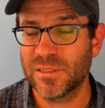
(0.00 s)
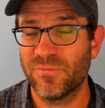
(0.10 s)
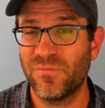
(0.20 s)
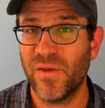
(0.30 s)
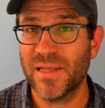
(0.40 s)
a
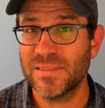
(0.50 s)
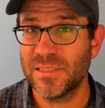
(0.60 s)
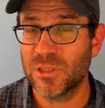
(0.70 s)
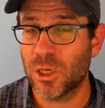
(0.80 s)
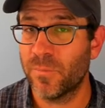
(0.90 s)

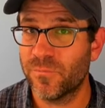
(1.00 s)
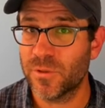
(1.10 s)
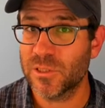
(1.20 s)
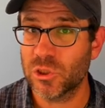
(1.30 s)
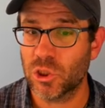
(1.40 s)
fancy term for
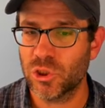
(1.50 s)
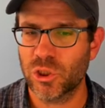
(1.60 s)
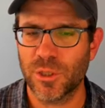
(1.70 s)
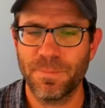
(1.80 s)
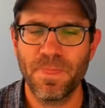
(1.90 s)
the search
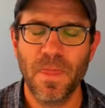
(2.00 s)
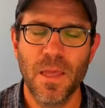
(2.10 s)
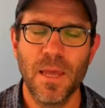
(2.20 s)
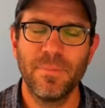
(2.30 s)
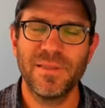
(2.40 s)
term.
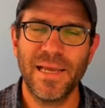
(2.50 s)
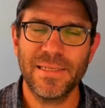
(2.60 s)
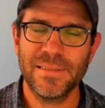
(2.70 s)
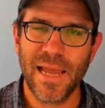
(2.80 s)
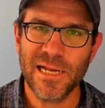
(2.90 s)
But
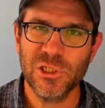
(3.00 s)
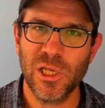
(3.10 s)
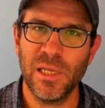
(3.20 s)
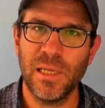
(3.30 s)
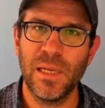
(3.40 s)
that dash
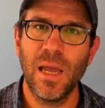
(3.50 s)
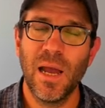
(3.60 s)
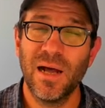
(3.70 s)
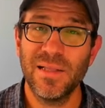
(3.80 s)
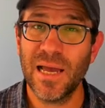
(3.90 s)
E
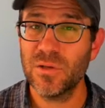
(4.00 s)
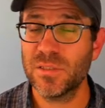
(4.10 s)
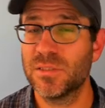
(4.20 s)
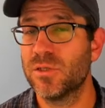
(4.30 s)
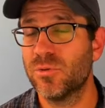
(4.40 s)
allows
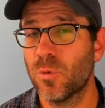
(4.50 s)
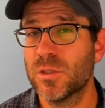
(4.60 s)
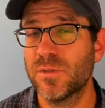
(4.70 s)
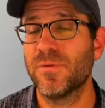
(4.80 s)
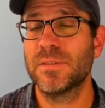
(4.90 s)
us to do more
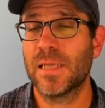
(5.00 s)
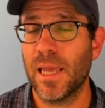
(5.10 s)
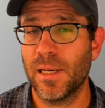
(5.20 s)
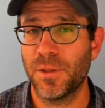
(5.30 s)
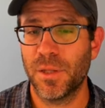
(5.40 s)

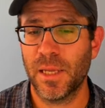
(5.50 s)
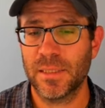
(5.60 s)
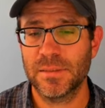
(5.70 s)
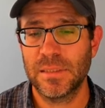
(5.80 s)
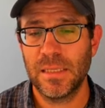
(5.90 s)
sophisticated
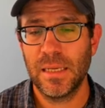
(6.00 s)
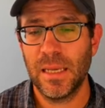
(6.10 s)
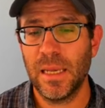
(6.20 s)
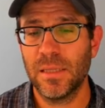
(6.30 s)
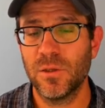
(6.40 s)
things
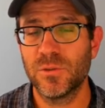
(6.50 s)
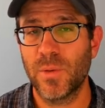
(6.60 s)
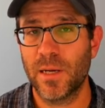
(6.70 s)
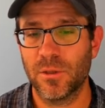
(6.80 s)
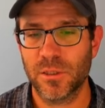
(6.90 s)
in those
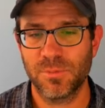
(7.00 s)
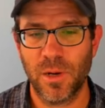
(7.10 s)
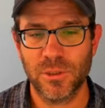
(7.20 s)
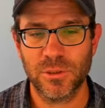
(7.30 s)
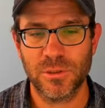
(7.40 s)
regular
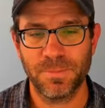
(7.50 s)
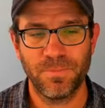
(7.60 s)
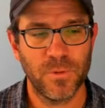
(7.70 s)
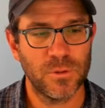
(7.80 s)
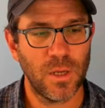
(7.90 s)
expressions.
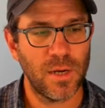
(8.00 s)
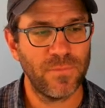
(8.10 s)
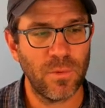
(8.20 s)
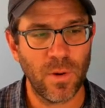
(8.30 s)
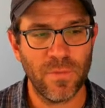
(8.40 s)
So again,
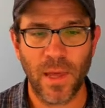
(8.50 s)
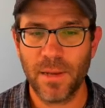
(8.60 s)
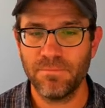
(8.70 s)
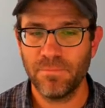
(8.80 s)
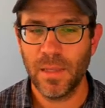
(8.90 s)
if I run
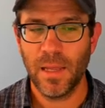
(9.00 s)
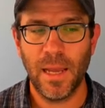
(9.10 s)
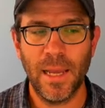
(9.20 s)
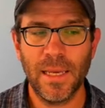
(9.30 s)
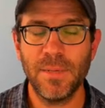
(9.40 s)
that,
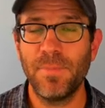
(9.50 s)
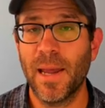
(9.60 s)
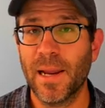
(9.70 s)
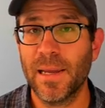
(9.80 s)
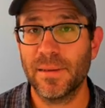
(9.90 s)
I get
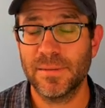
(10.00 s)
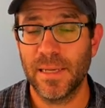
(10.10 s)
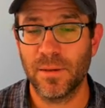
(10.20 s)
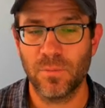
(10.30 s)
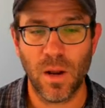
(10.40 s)
back
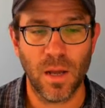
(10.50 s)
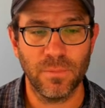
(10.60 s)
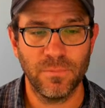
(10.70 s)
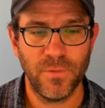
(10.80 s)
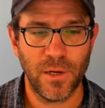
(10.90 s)
data raw.
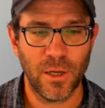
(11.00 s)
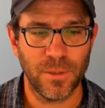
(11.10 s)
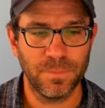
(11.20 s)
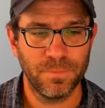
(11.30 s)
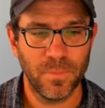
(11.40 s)
Very
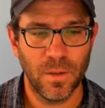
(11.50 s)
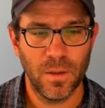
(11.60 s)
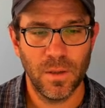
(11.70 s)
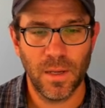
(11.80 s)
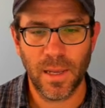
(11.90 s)
good.
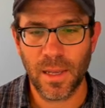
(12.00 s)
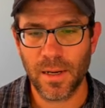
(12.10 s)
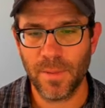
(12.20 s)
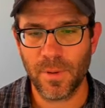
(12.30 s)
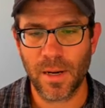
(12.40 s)
Again,
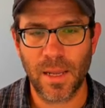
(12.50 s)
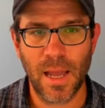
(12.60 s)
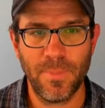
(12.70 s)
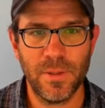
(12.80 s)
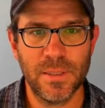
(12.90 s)
I'm going to
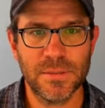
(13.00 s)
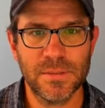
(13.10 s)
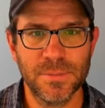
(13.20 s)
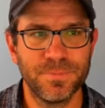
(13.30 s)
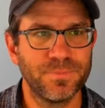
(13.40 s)
copy this